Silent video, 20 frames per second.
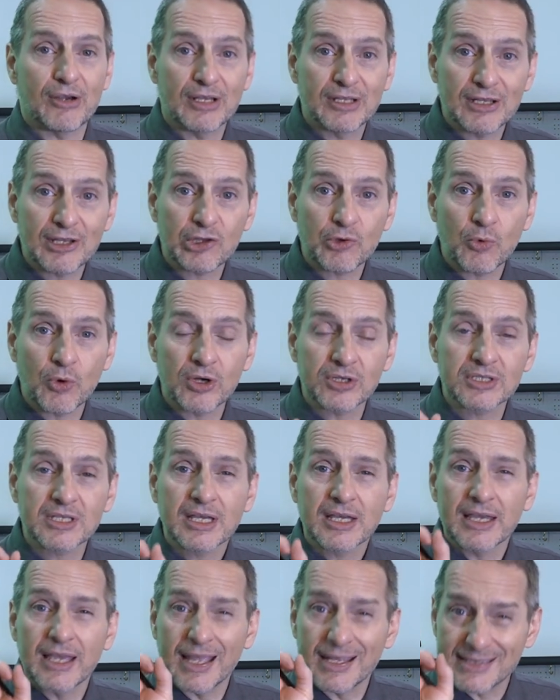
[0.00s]
In other words,
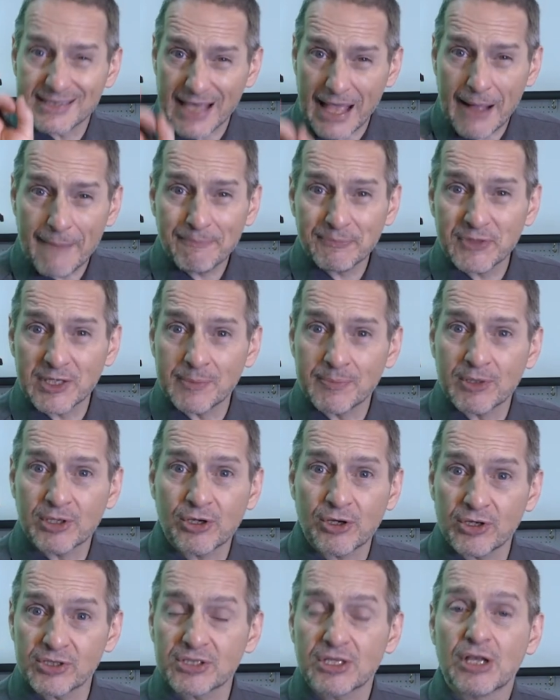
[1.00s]
it's empty
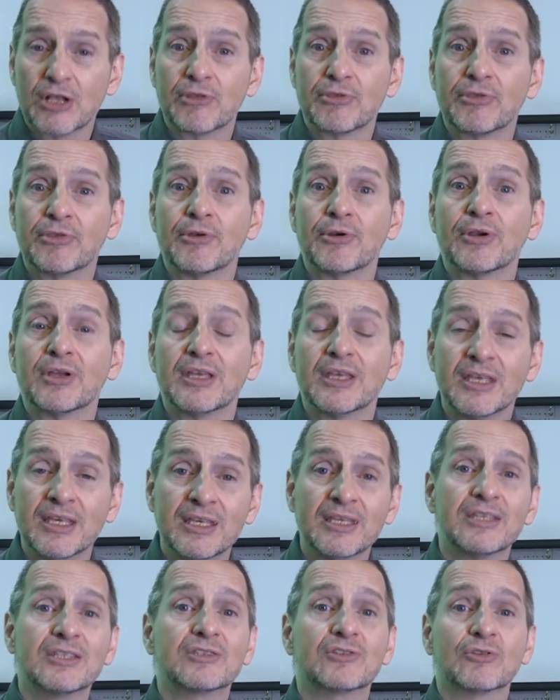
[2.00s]
because there
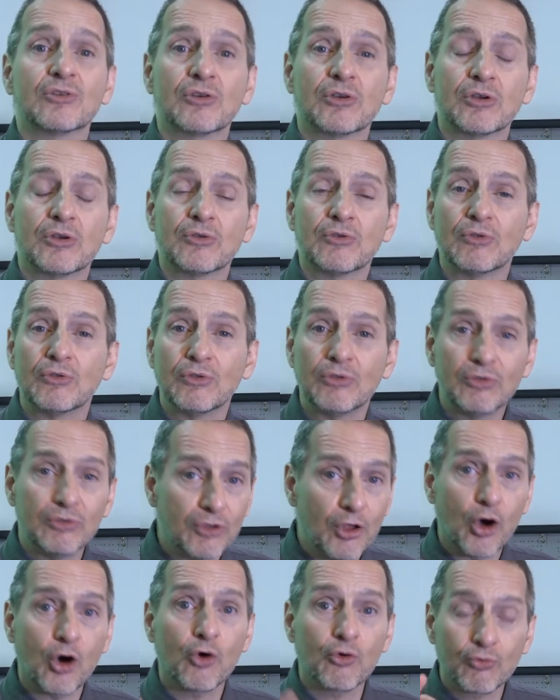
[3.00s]
is
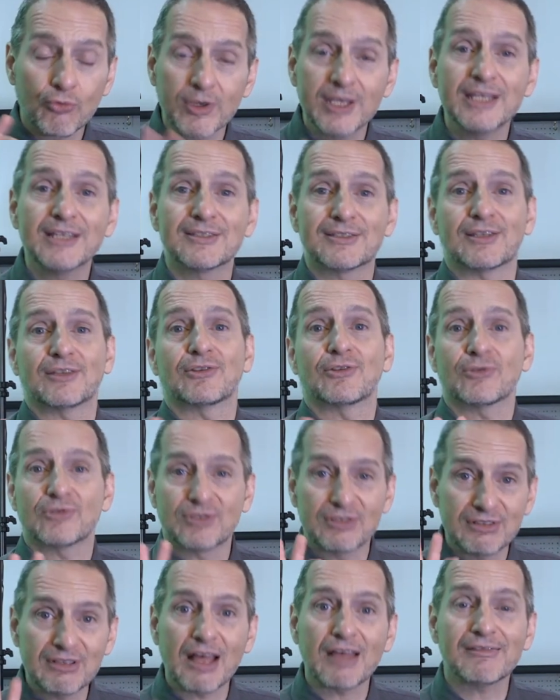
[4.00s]
no reason. There's
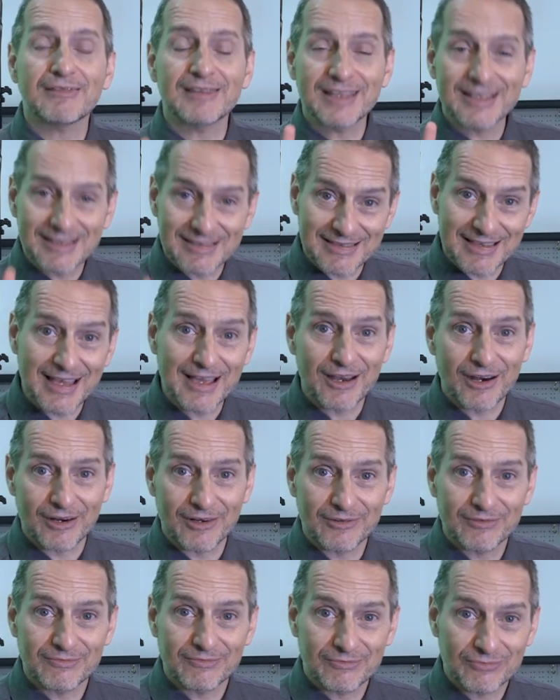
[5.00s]
nothing there.
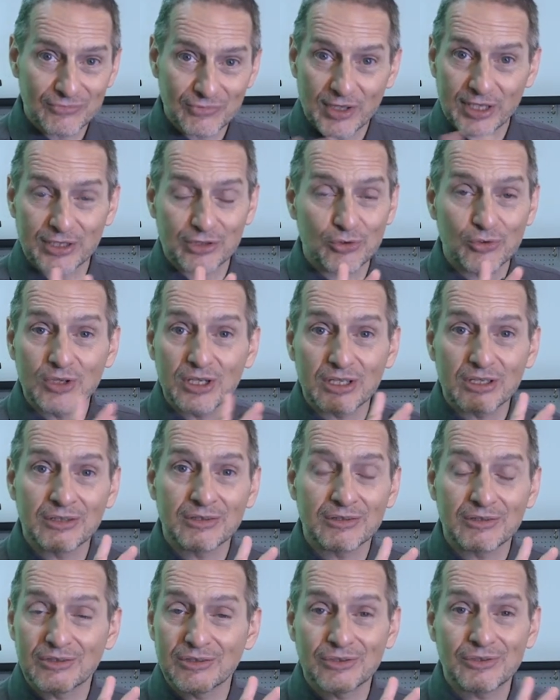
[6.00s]
Like you
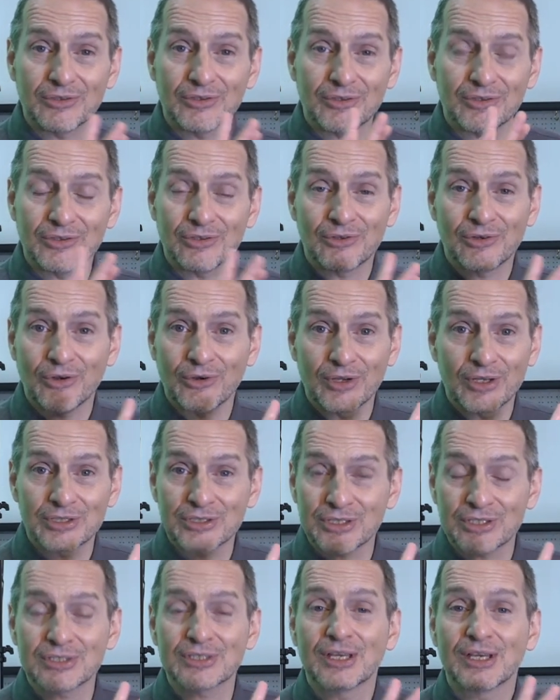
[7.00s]
didn't, you know, it's
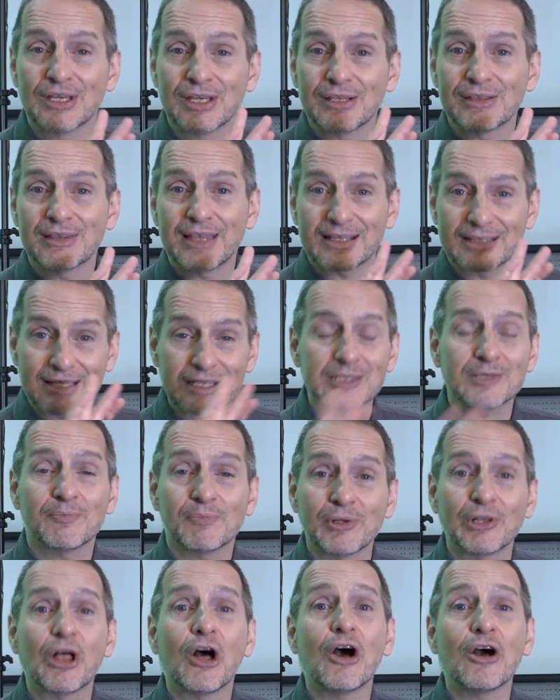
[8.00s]
just that doesn't
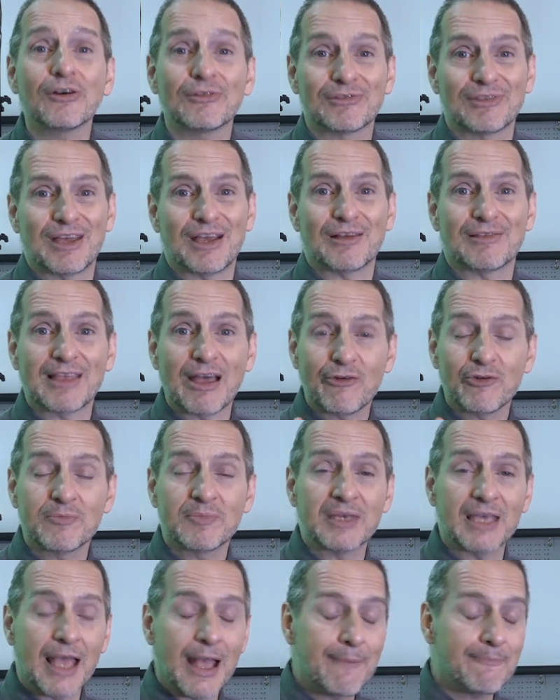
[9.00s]
belong there. That would
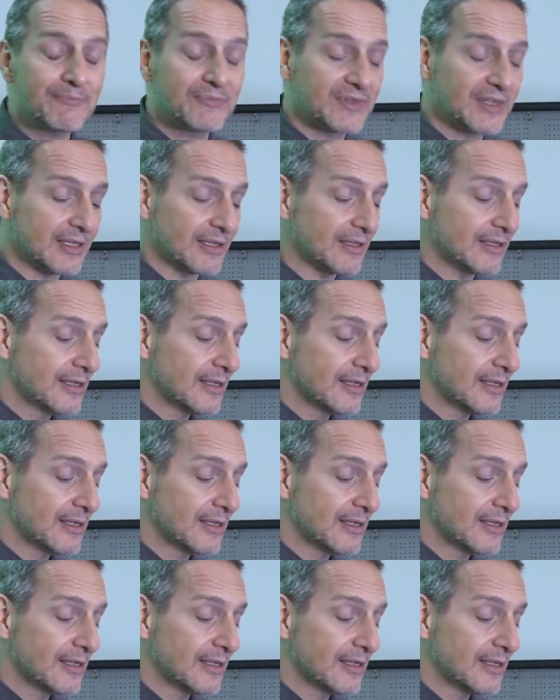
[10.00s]
be empty.